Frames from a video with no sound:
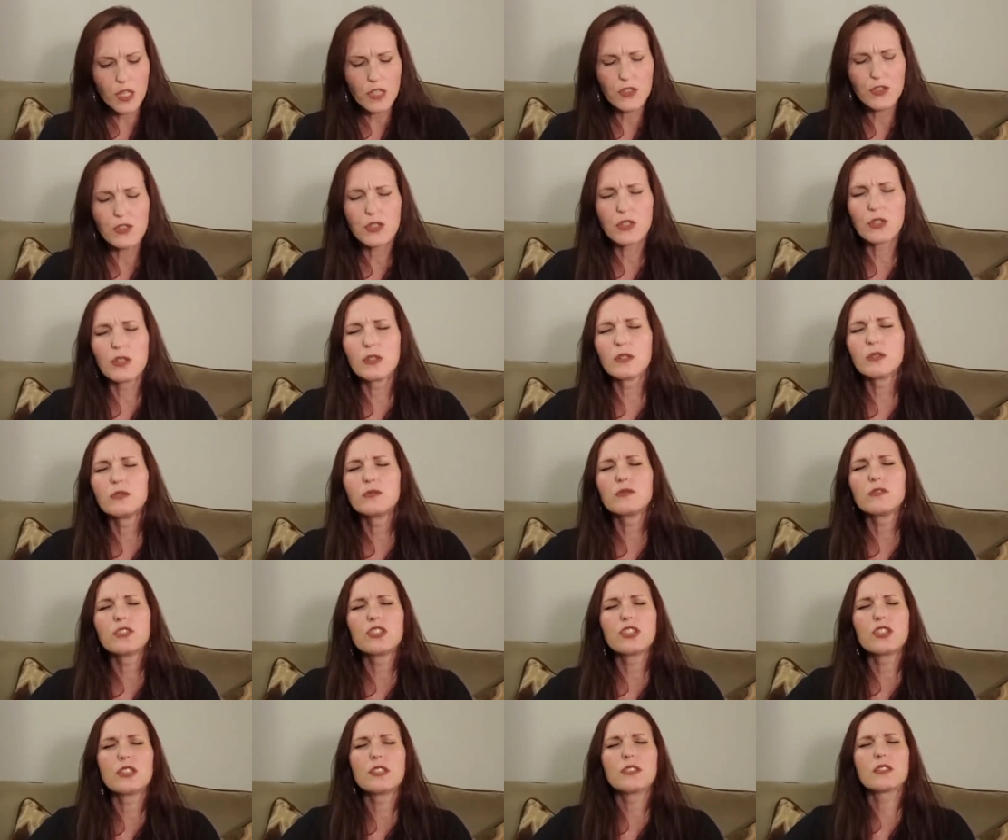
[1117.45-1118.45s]
so,
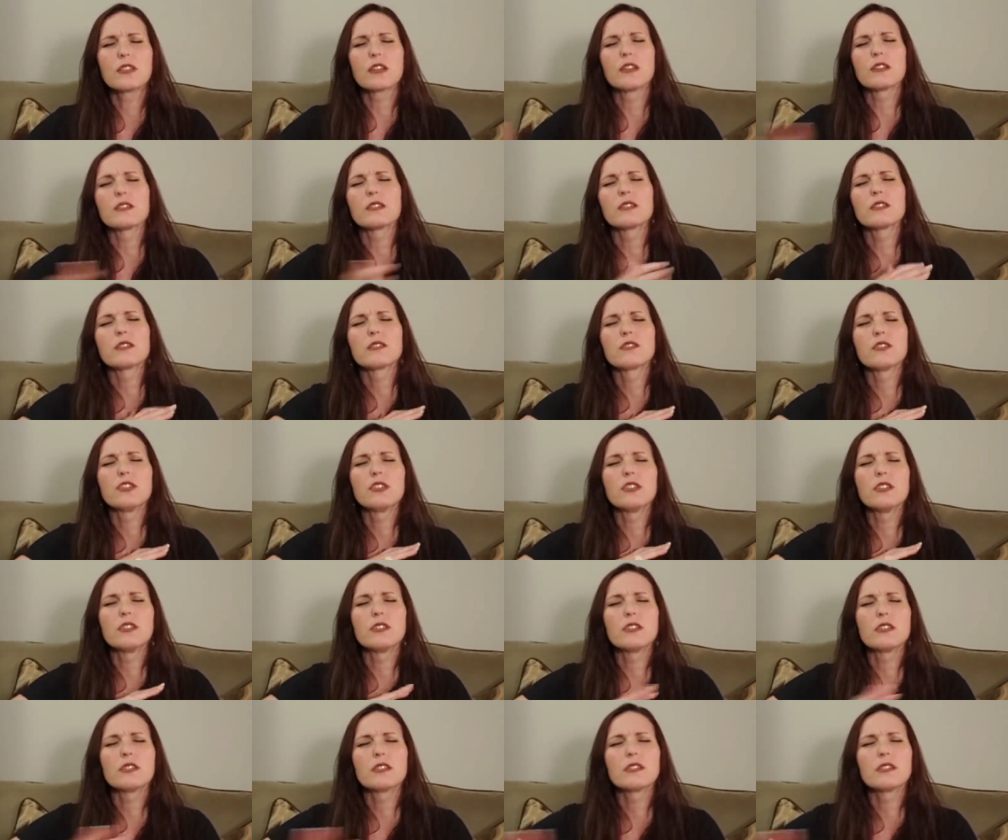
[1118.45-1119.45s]
Jesus, Jesus.